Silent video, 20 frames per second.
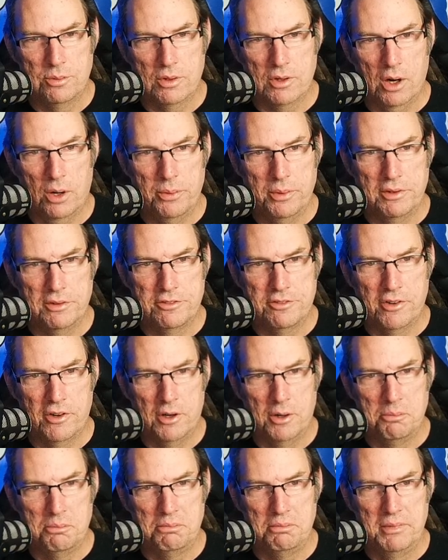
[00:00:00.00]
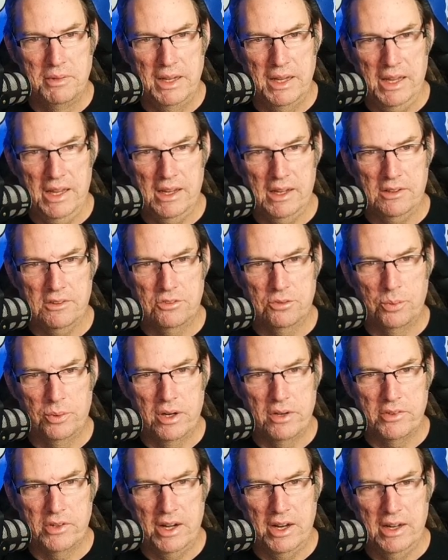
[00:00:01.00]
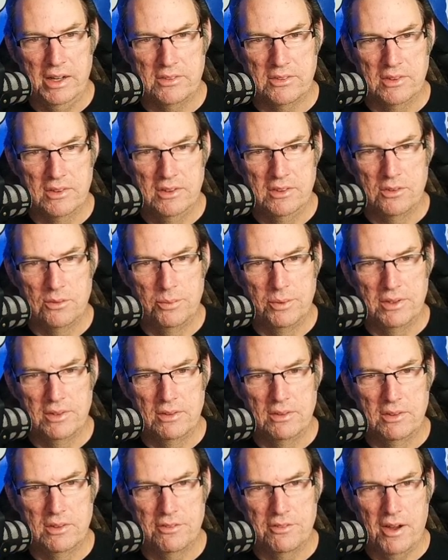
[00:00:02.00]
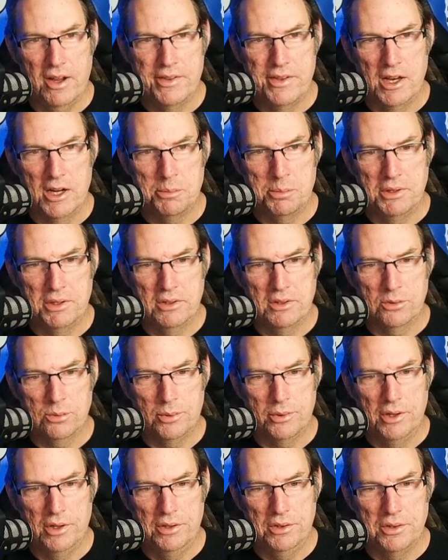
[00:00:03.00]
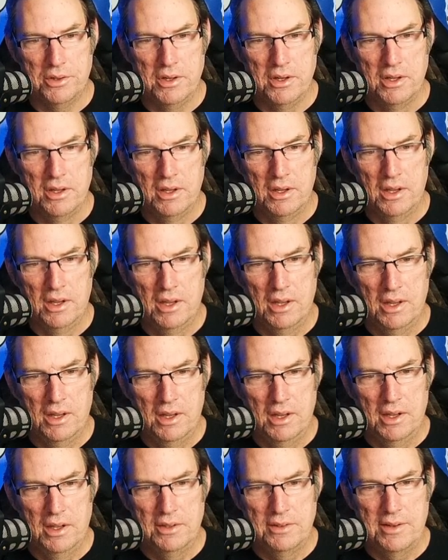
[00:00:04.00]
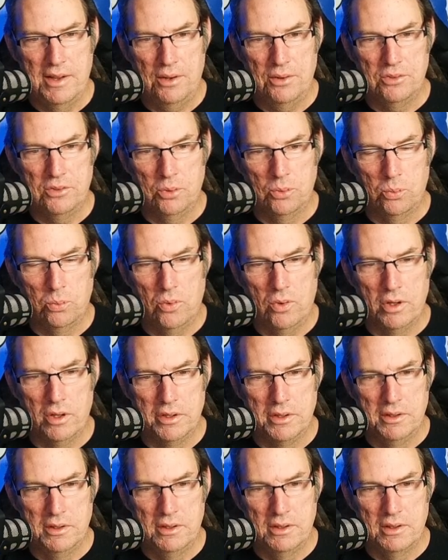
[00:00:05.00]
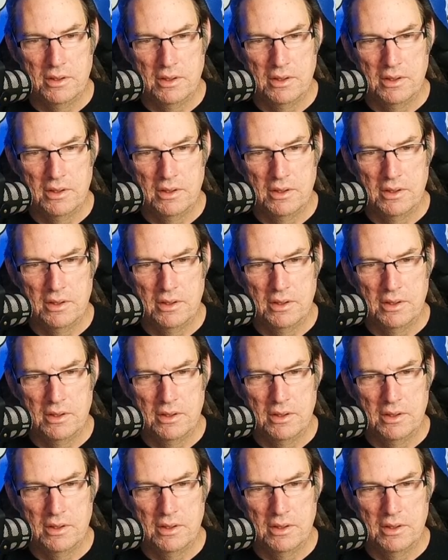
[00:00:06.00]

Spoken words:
we're going from X, whatever X is, and we define that up here as 100, down to 1.